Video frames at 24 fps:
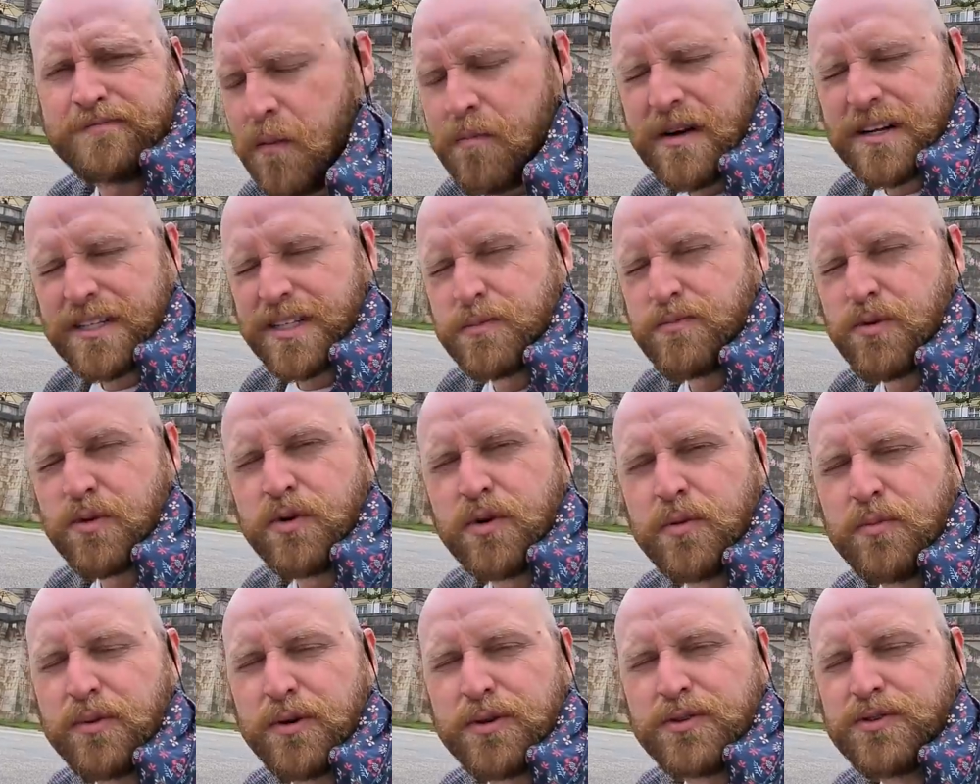Merci
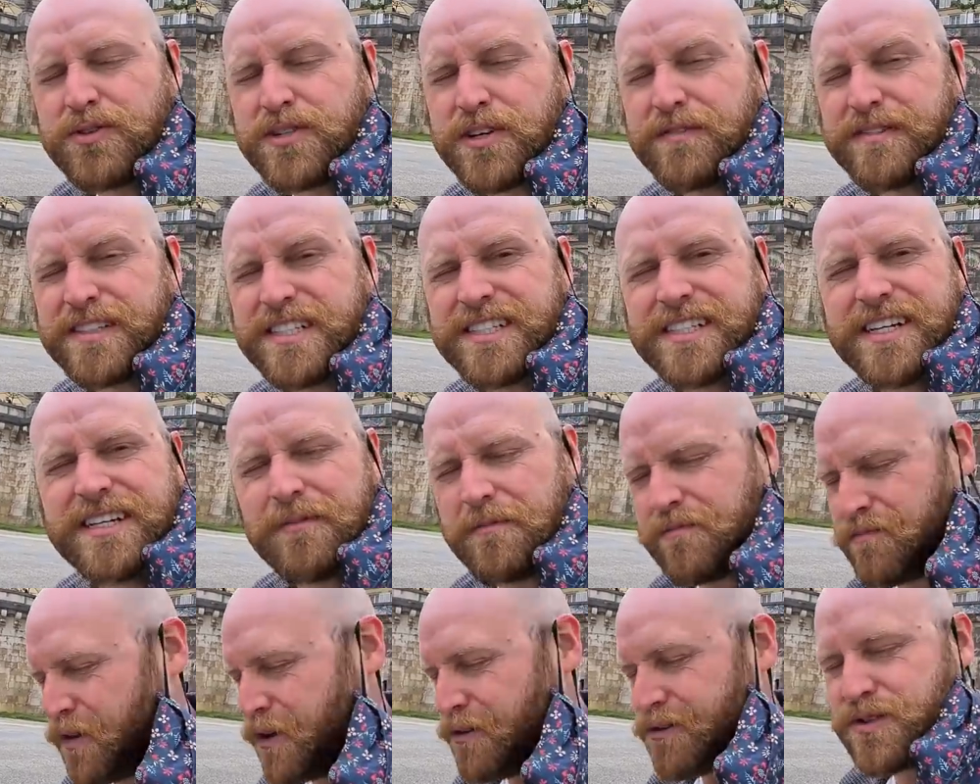beaucoup pour nous inviter.
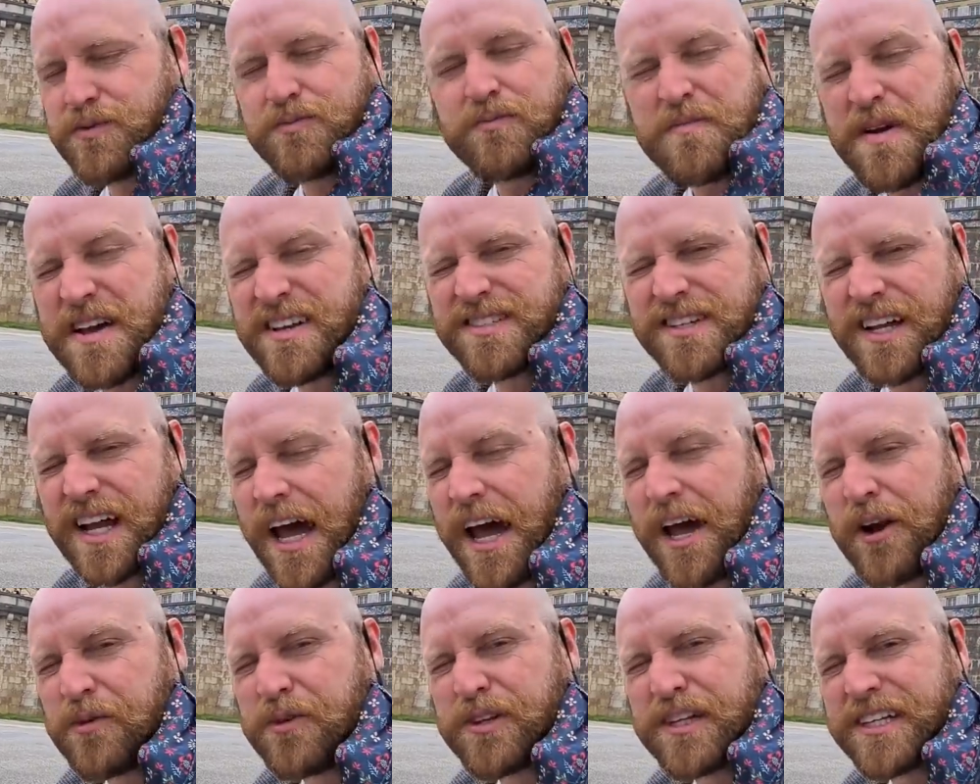That was amazing. I
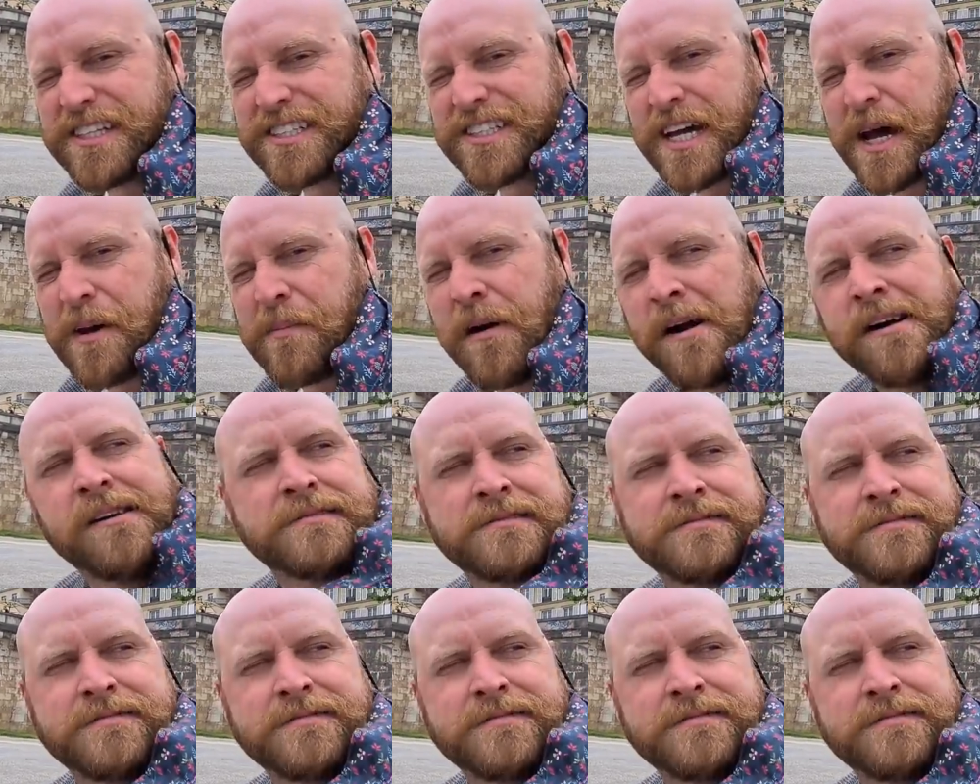had a really good time.